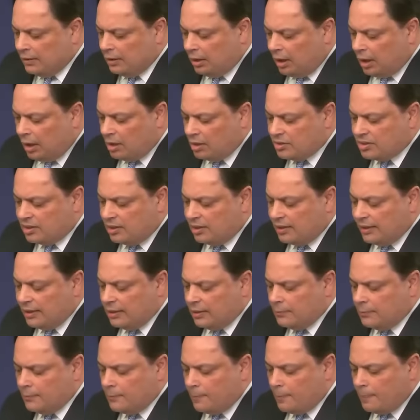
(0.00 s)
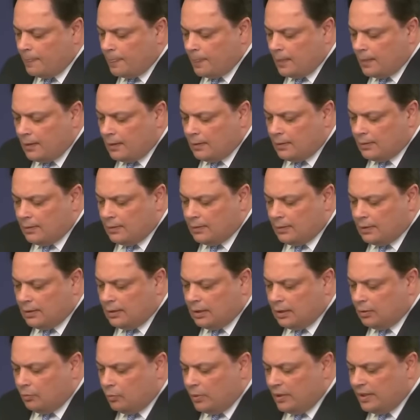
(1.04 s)
then lastly,
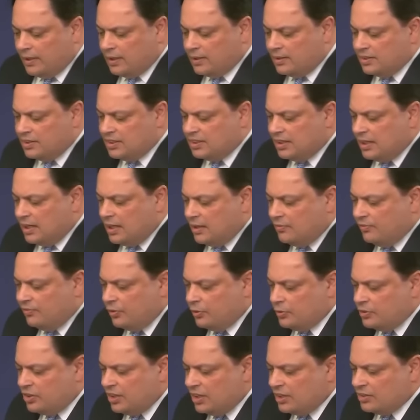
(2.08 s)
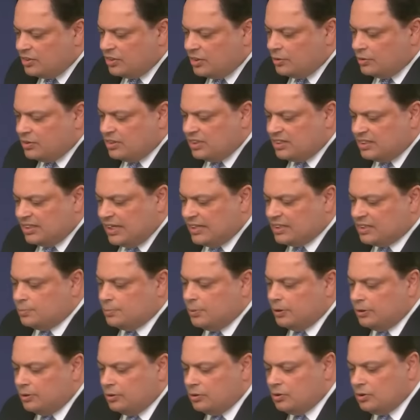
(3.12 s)
we can see Fujitsu's
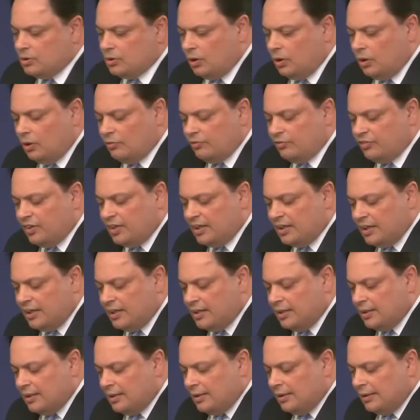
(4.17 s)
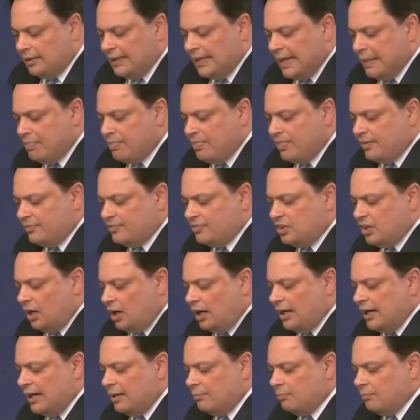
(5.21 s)
assessment of the length of
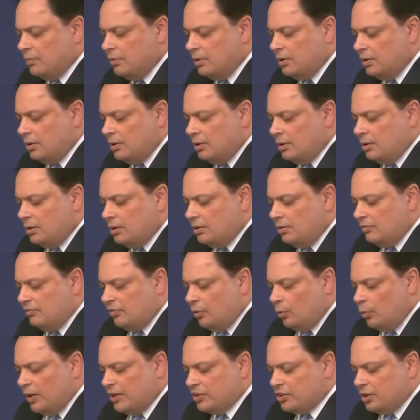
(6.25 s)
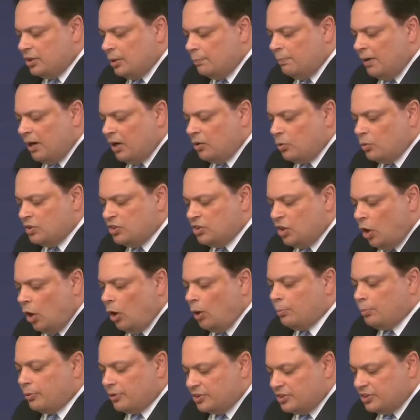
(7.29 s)
time for which the bug was
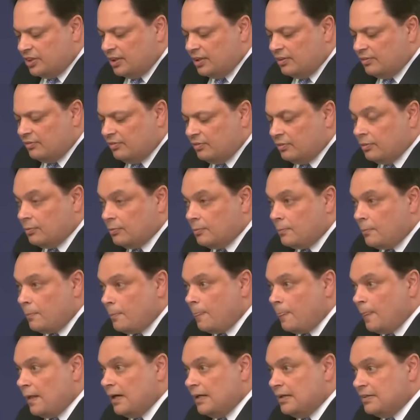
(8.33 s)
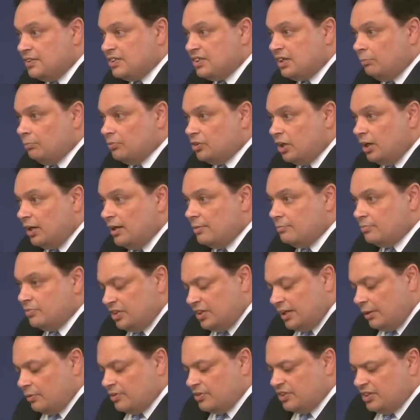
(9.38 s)
operative. And
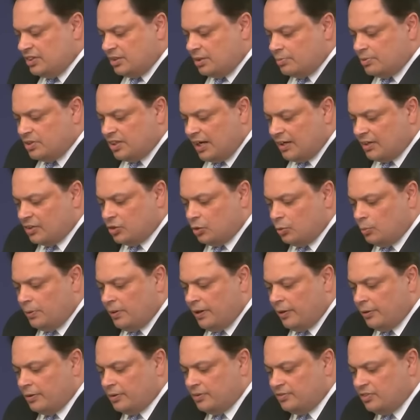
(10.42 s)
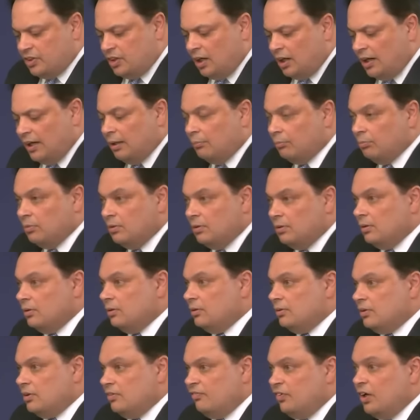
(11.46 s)
sometimes that was a substantial period of time.
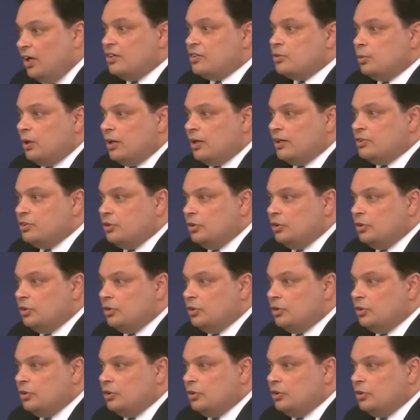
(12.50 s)
The first one